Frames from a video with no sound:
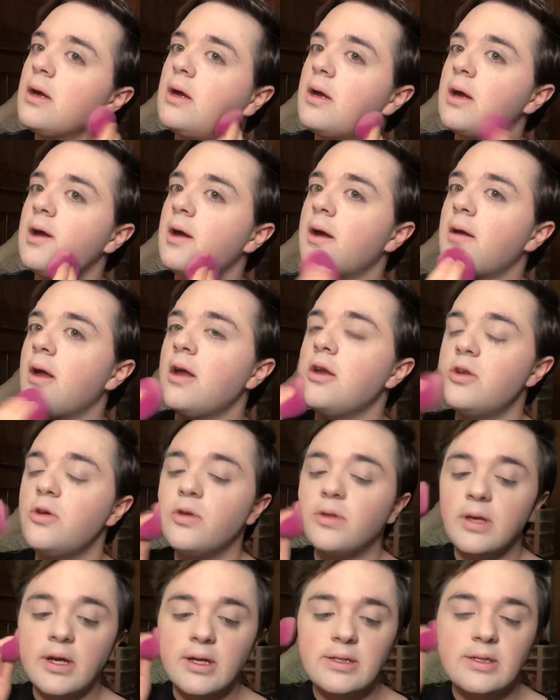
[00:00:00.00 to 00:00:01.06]
And I do
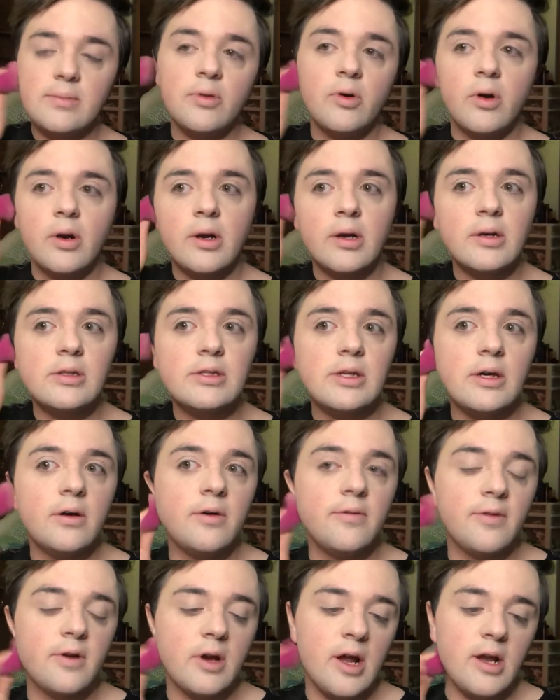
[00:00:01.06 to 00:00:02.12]
think it's important. So,
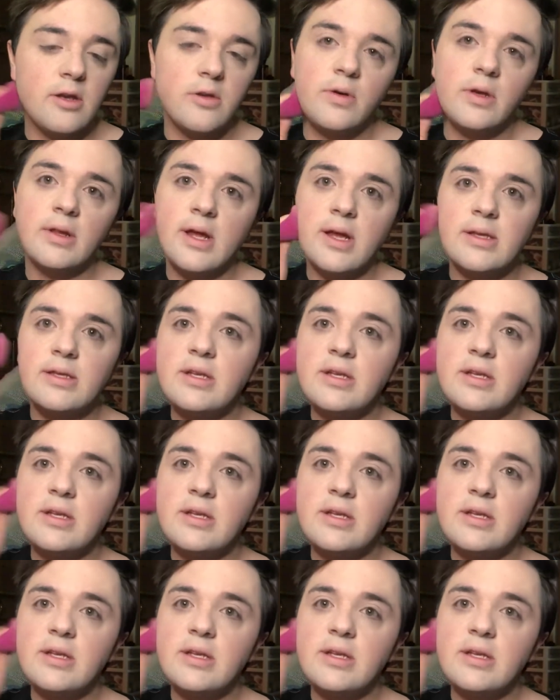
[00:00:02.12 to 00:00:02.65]
if you're not doing that